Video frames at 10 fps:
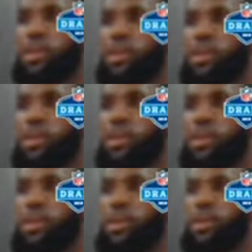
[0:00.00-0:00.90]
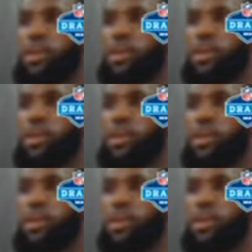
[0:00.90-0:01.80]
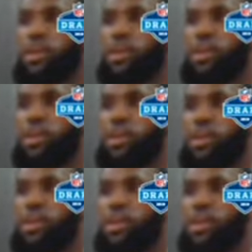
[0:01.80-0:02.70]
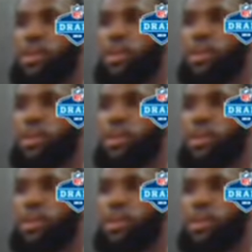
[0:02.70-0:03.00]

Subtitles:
[no speech]